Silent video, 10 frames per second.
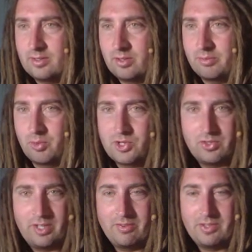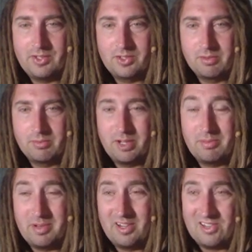Unfortunately, everything was looking pretty
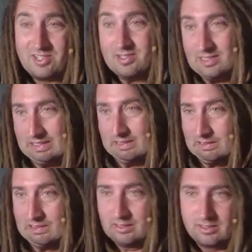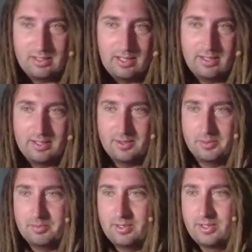bearish.
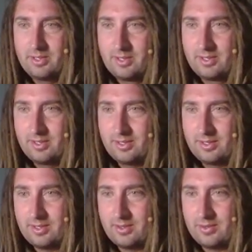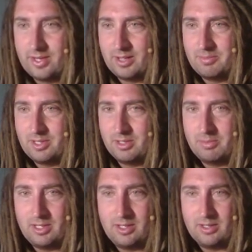I did not mean to
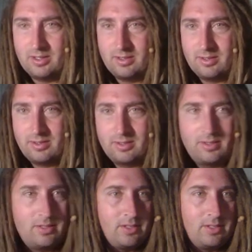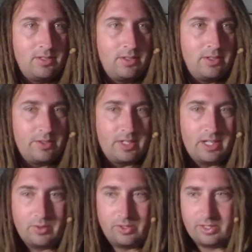be.
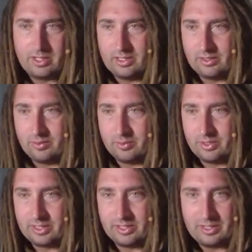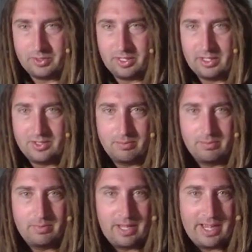Okay, we're looking like we're getting
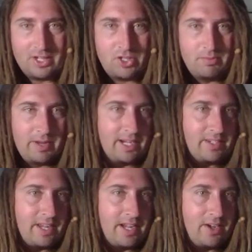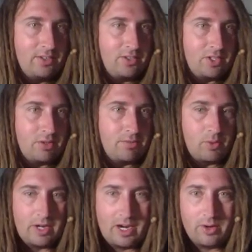some action back down. Let's go with the
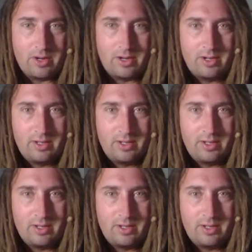4 hour.